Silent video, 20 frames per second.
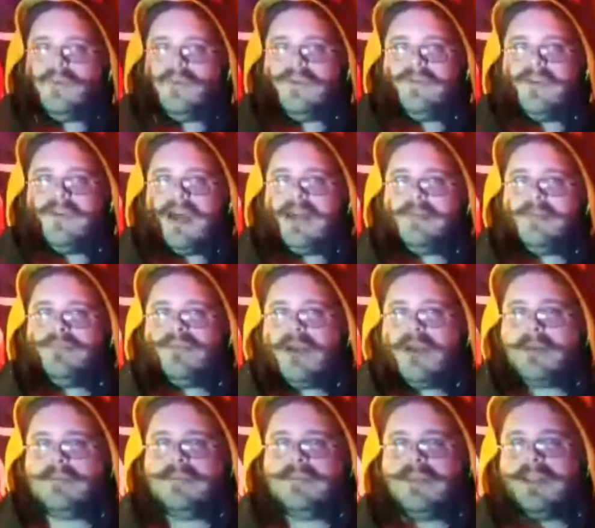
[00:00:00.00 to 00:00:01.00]
We've got
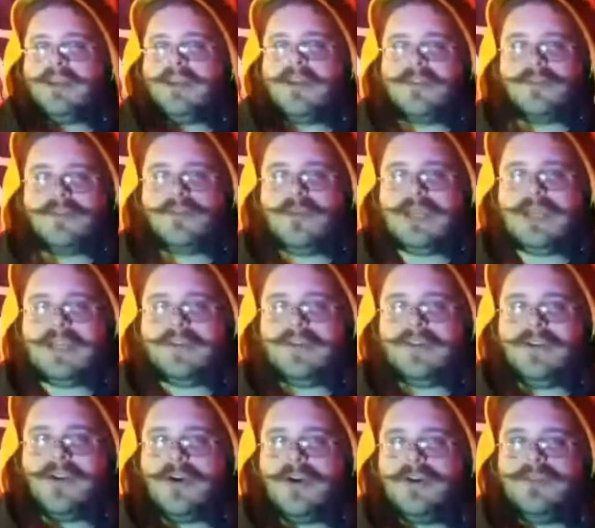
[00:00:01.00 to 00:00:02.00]
probably another week
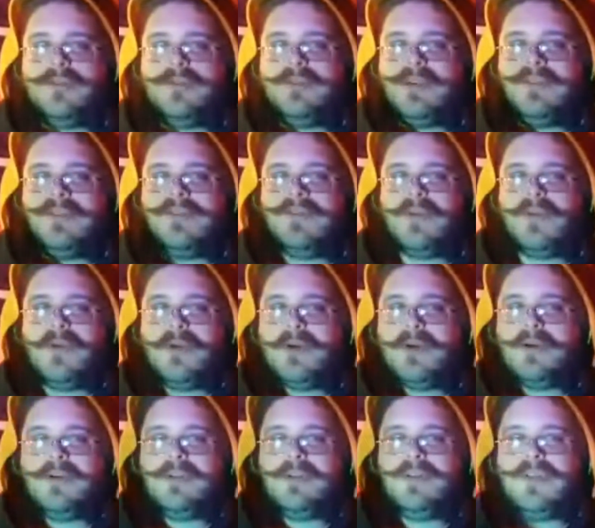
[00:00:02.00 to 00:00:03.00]
to go
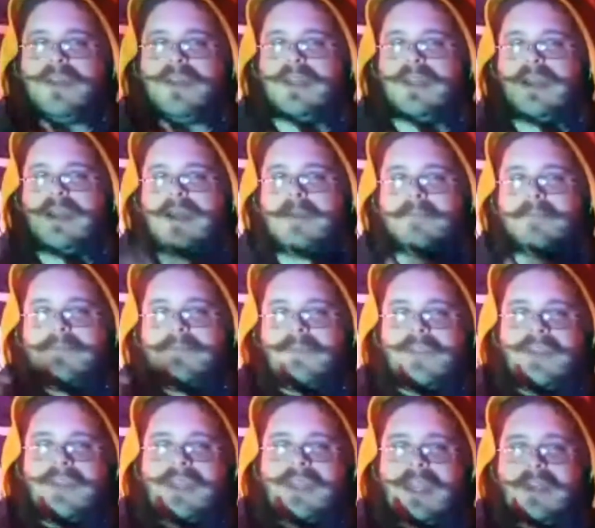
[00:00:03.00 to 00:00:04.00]
before the
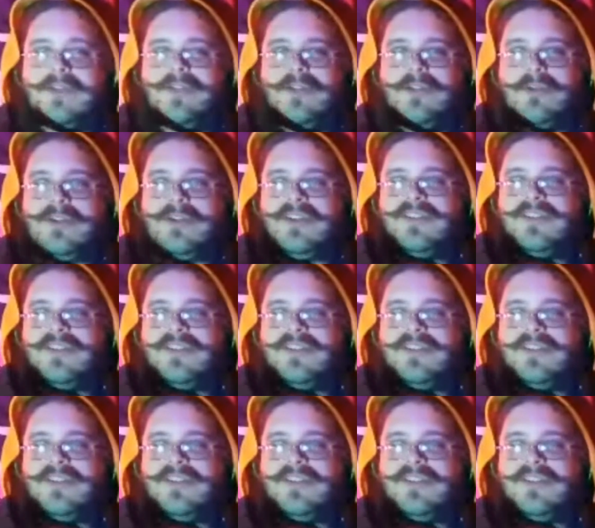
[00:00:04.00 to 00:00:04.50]
caseload